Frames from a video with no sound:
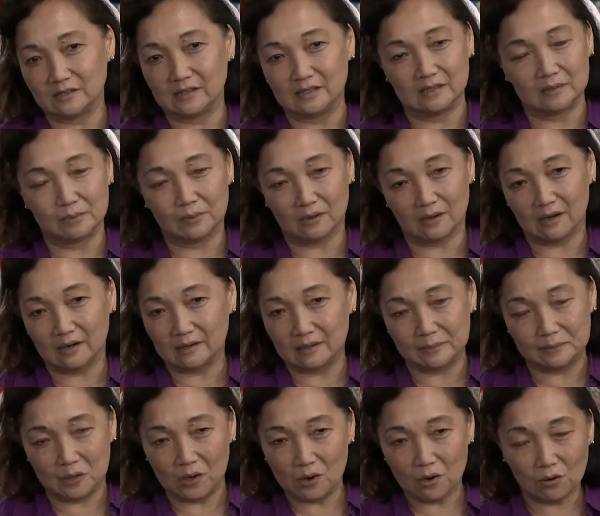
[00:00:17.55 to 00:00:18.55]
than the
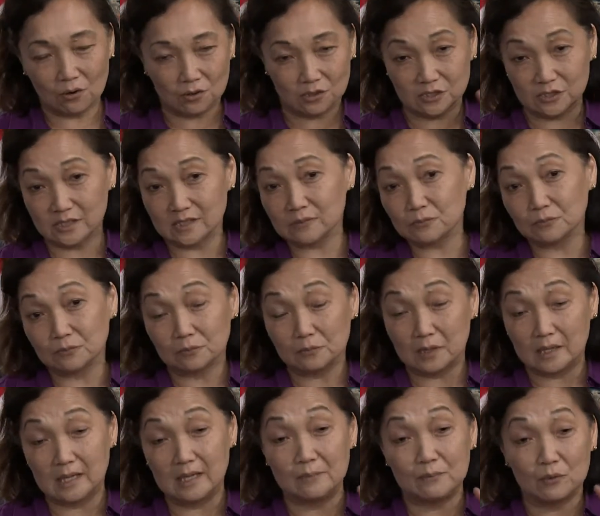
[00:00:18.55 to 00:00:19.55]
bottom, or just
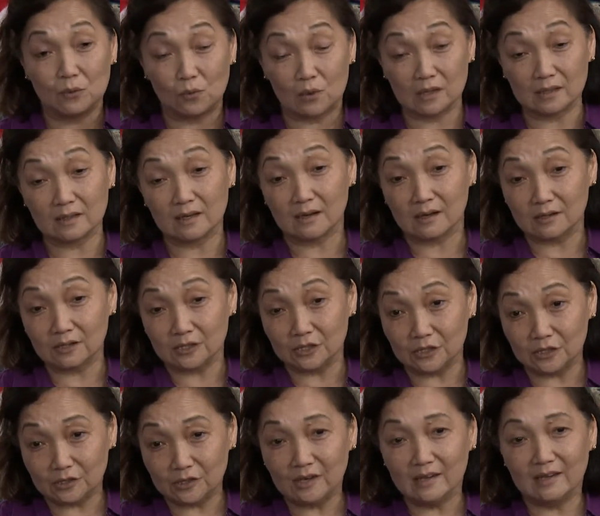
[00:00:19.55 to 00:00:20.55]
keep it one
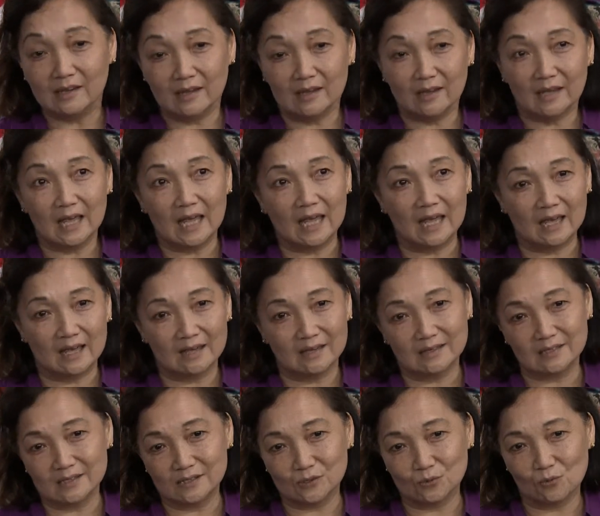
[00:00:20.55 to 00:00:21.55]
color.
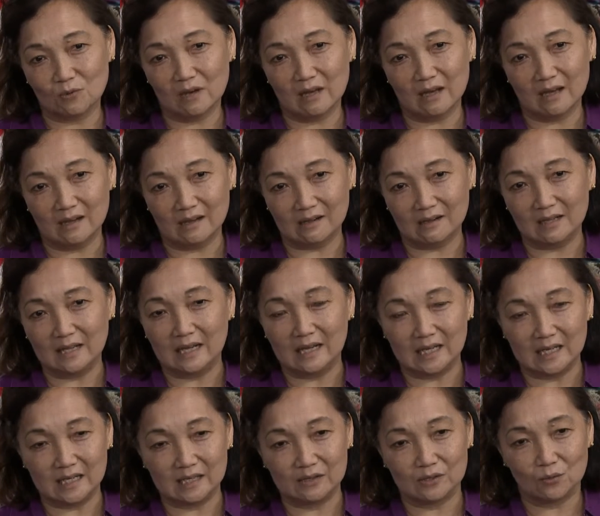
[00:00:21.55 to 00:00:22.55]
And as well,
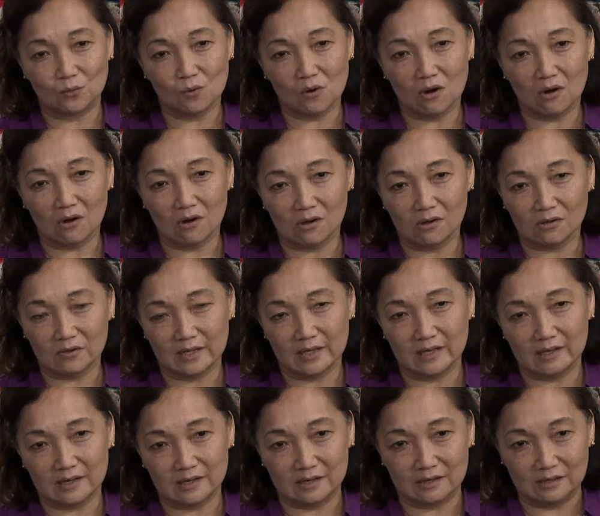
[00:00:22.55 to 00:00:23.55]
uh, the wall
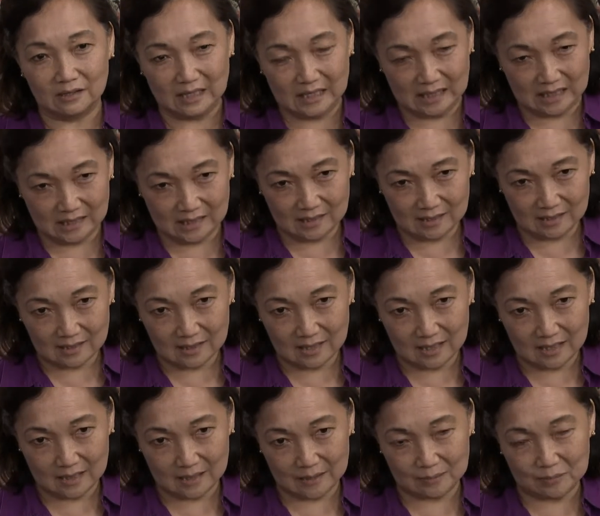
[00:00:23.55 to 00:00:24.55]
there,
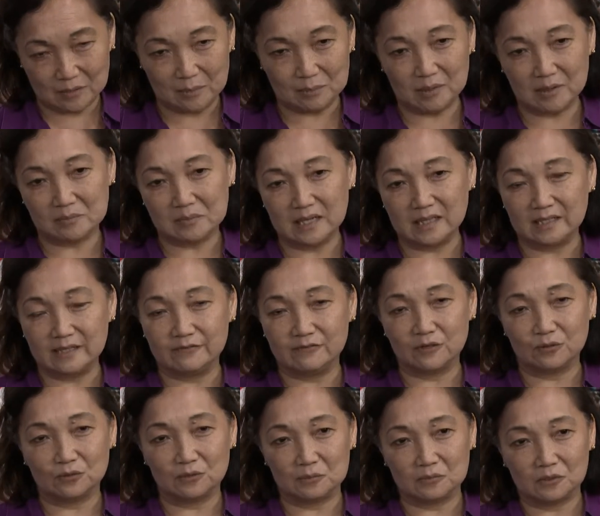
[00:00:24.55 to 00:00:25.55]
um, but my
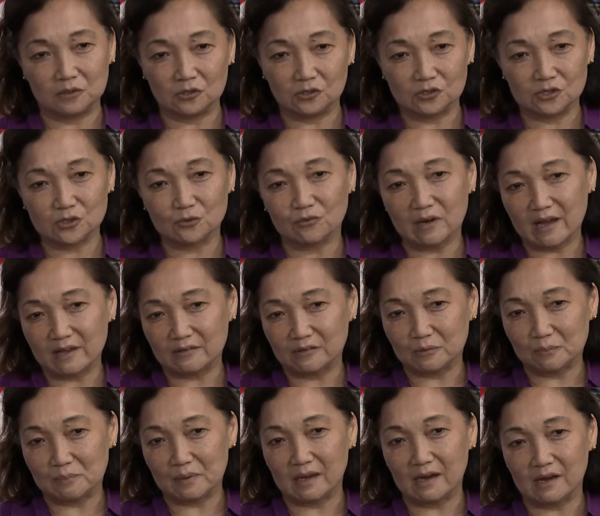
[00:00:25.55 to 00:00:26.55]
living room looks
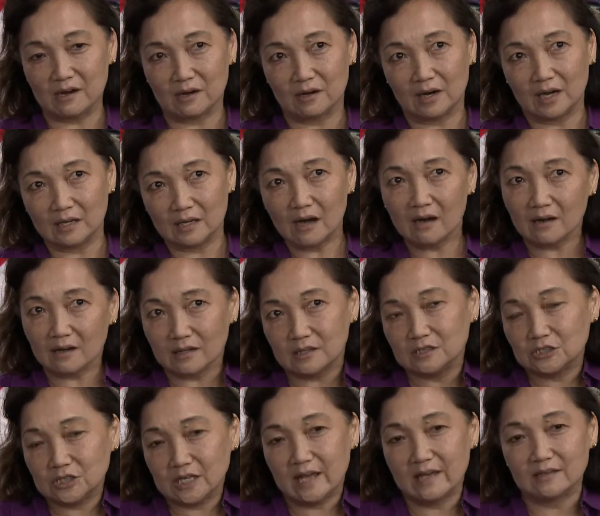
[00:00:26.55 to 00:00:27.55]
rather bare. I hung a
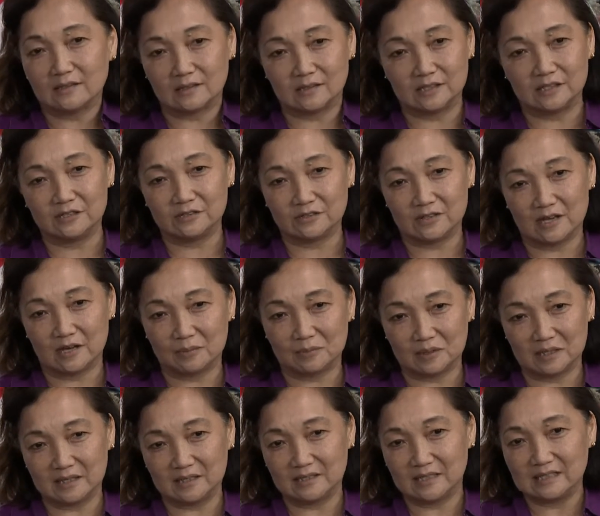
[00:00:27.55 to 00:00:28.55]
chandelier there,
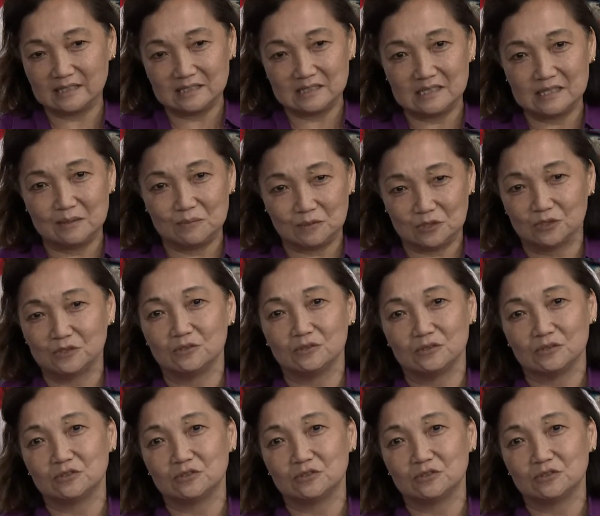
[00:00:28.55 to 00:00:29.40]
but it doesn't seem to do the